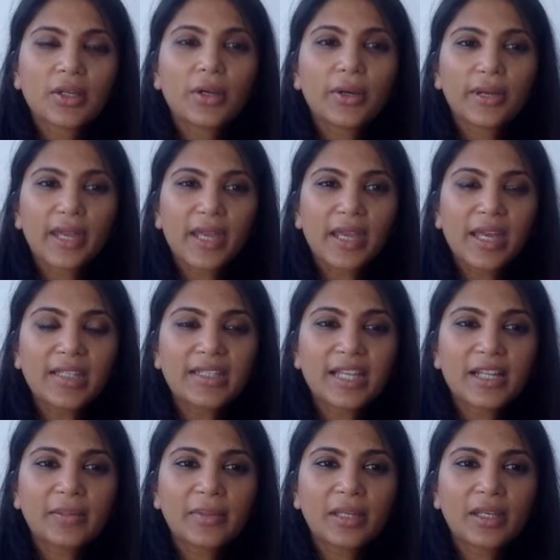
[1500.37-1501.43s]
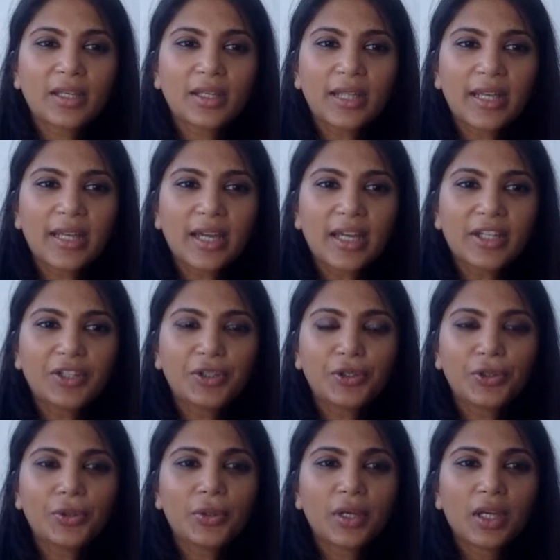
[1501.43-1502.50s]
Okay, and tell me, like,
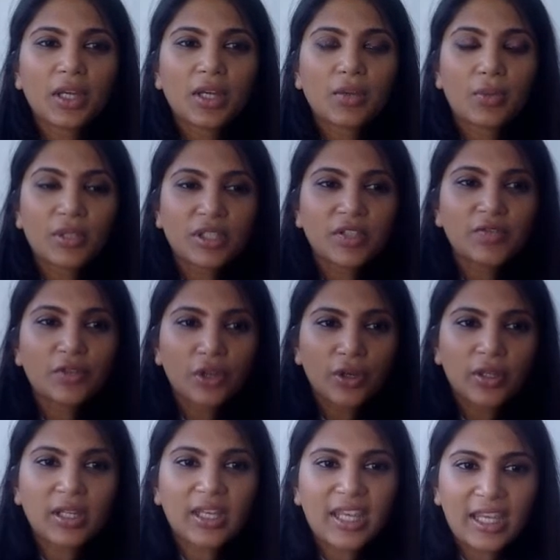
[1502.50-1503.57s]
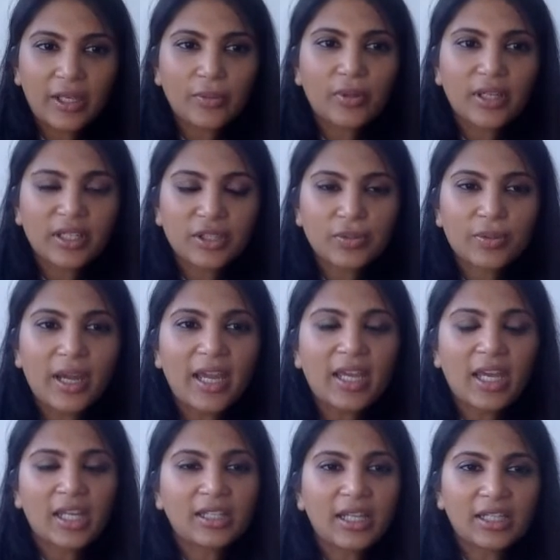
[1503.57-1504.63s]
once you've known the keywords, right?
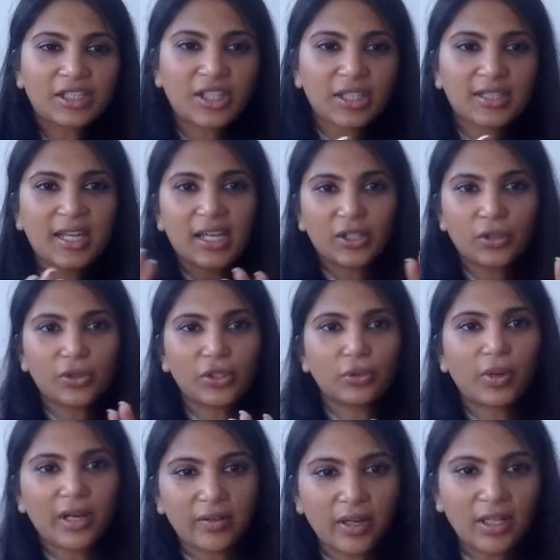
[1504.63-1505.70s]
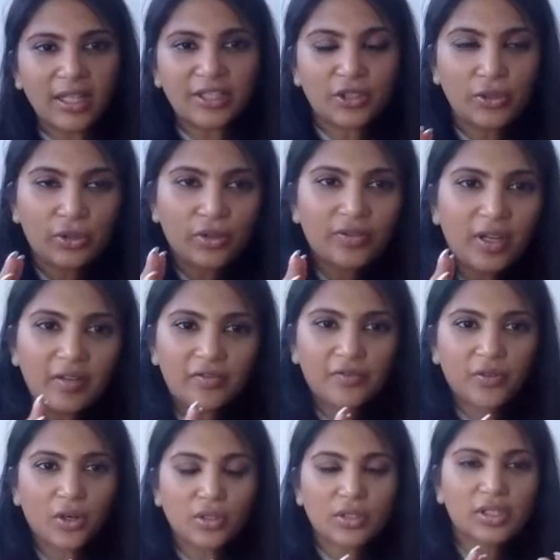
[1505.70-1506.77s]
I checked out your URL. I don't know if I've
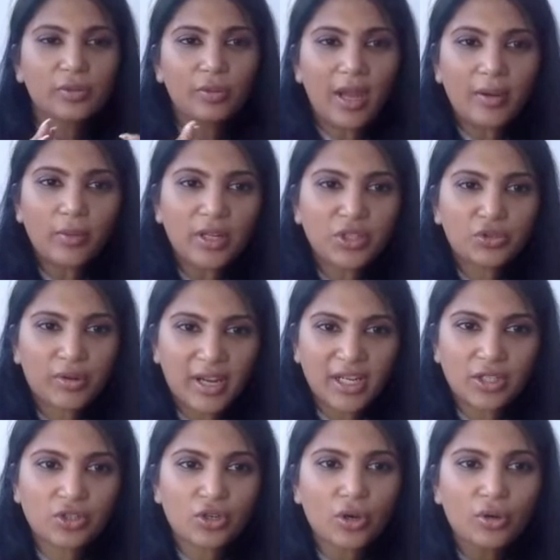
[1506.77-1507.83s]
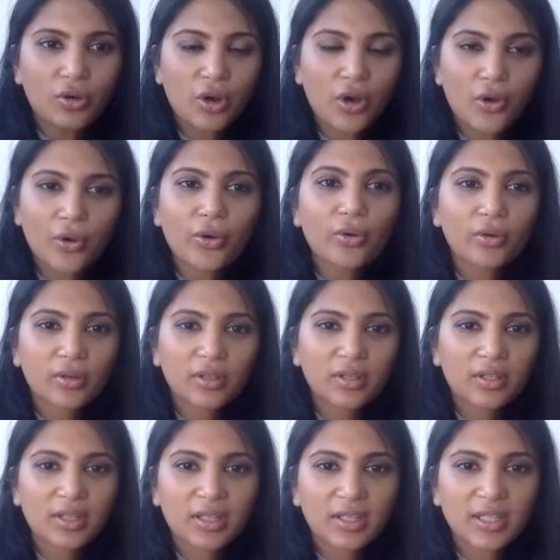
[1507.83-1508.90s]
gone to the right one. Treiner.co
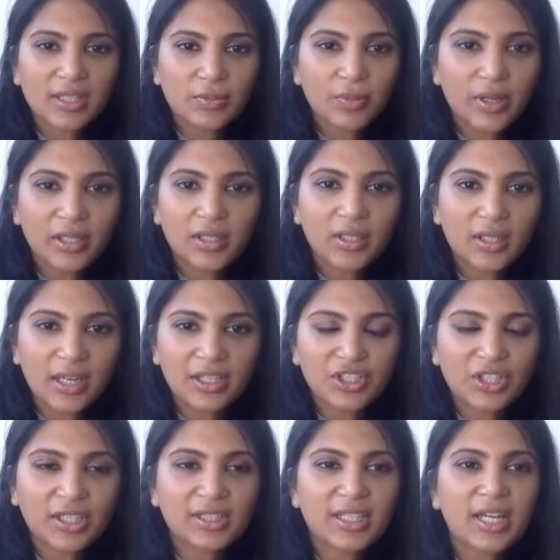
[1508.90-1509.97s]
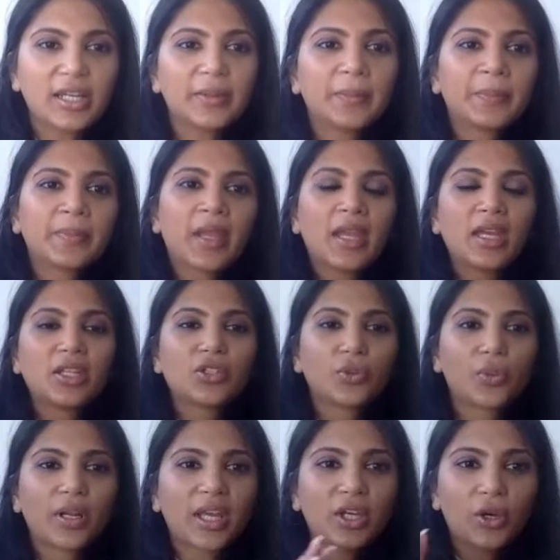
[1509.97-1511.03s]
is what I checked out. So
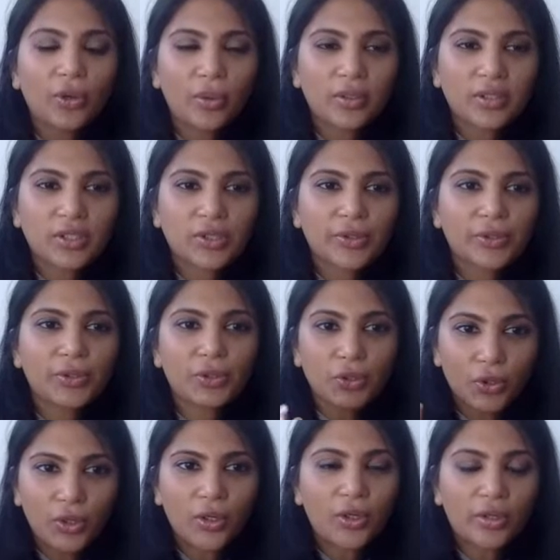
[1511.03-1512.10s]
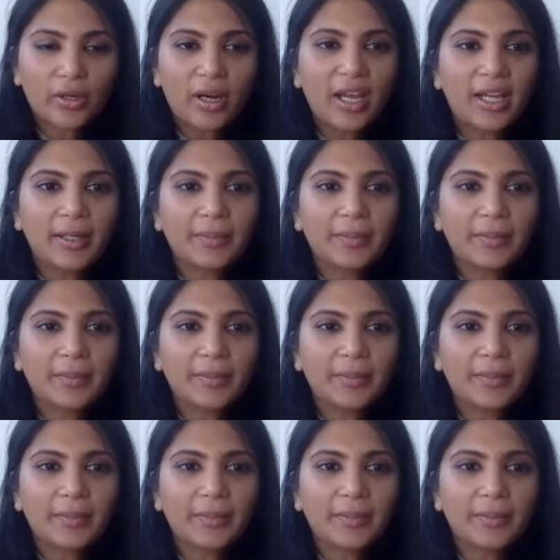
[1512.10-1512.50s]
when I go onto your